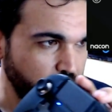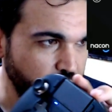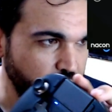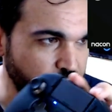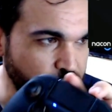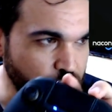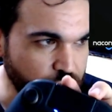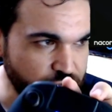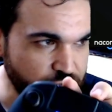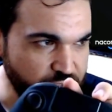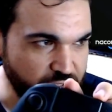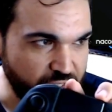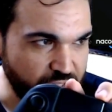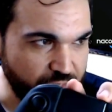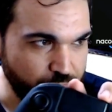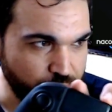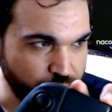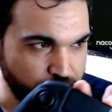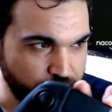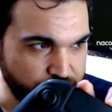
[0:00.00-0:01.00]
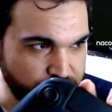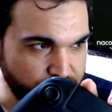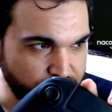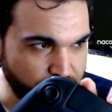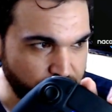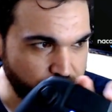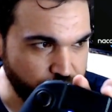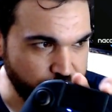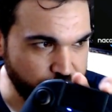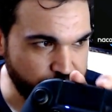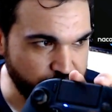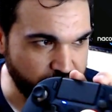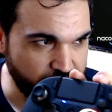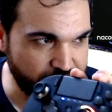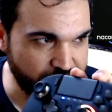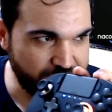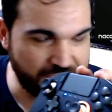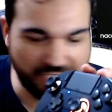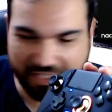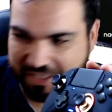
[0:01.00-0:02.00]
And of course the camera is just going to
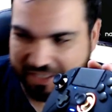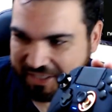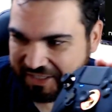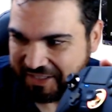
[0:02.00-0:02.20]
adjust.